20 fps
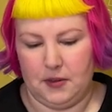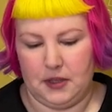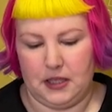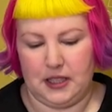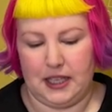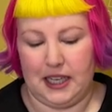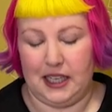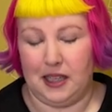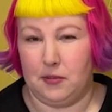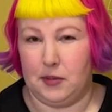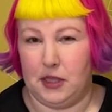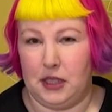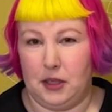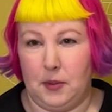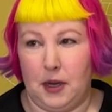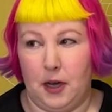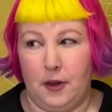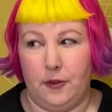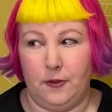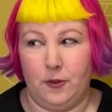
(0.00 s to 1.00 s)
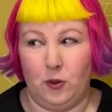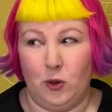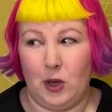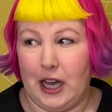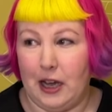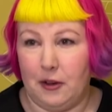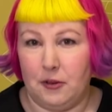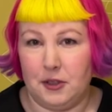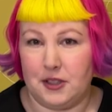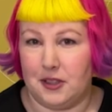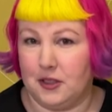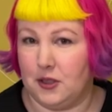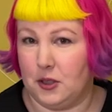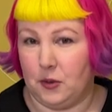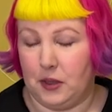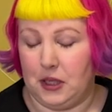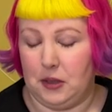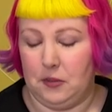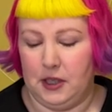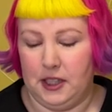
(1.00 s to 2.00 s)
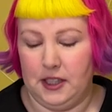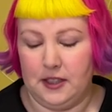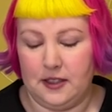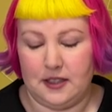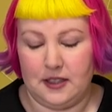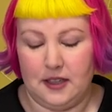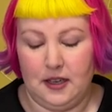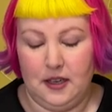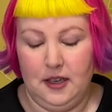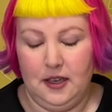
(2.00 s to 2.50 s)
It's taken me about 4 hours and 20 minutes.